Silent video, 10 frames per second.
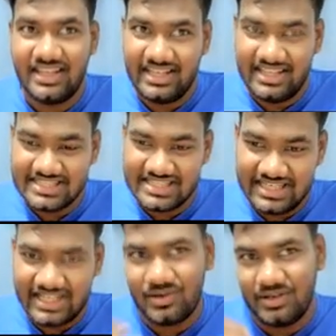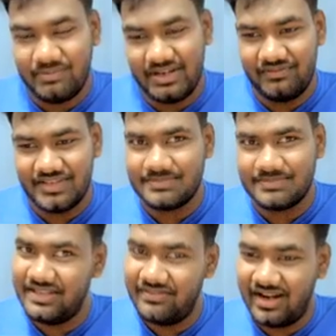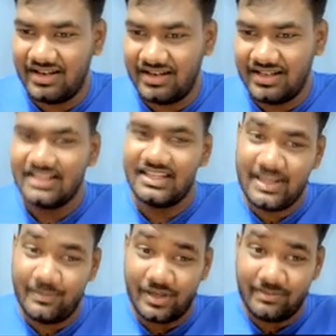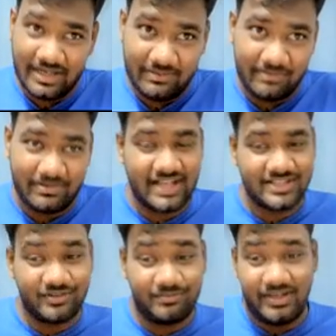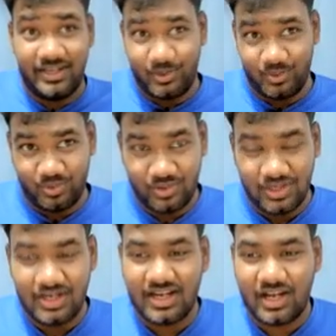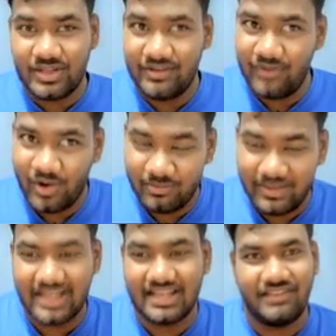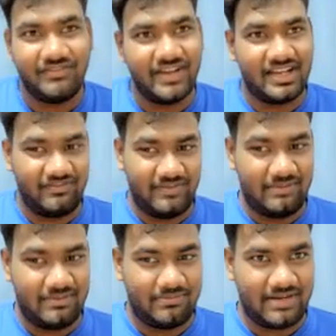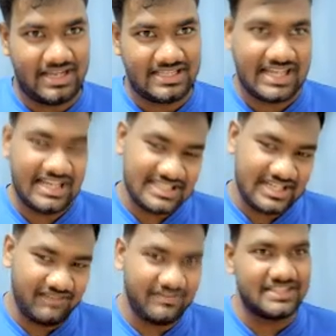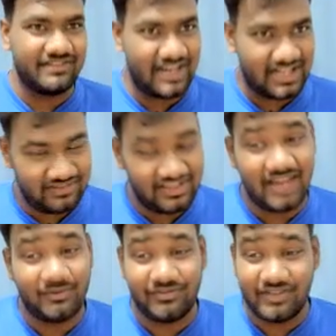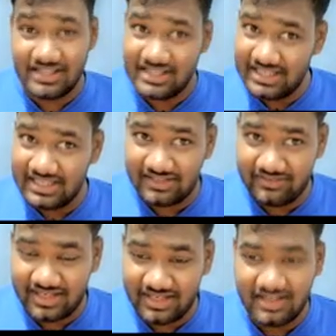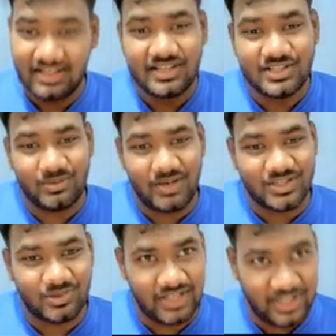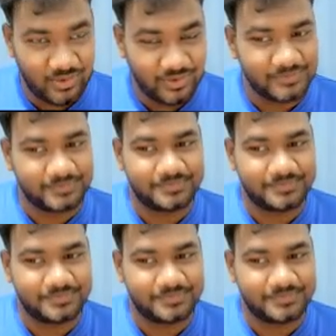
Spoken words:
Initial equilibrium was P1. They put a minimum price of P2. Now they want to make it an effective minimum price. I said if it's effective, they have to further intervene. So what should they do?